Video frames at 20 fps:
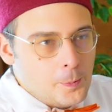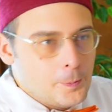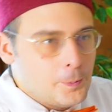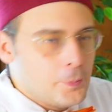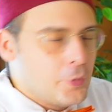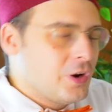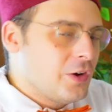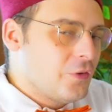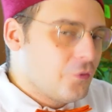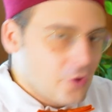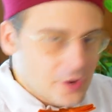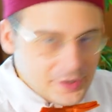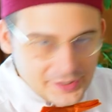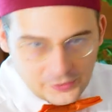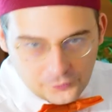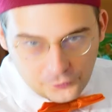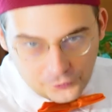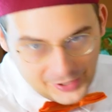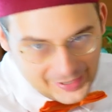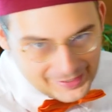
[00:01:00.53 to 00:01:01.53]
polyphonic
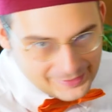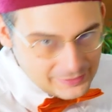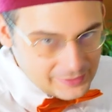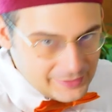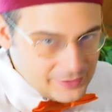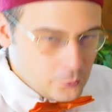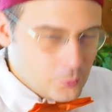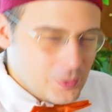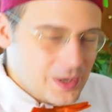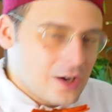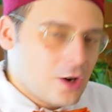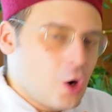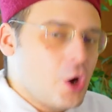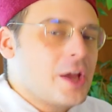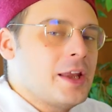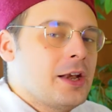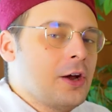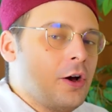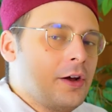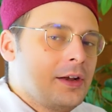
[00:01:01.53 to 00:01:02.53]
friendly. We are
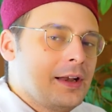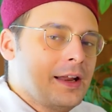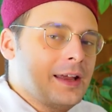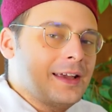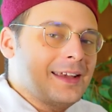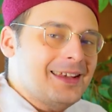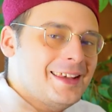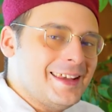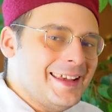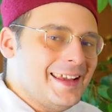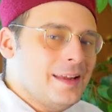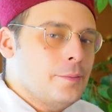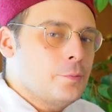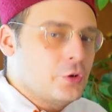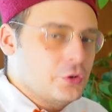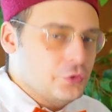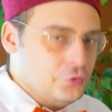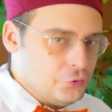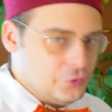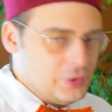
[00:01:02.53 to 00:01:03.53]
on a
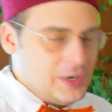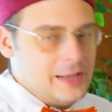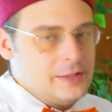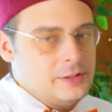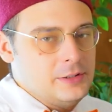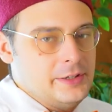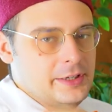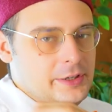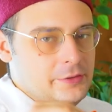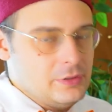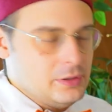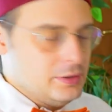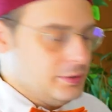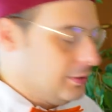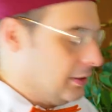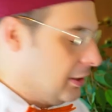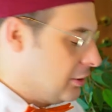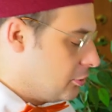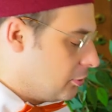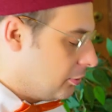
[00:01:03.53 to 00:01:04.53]
keyboard friendly
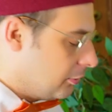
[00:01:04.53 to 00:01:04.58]
realization.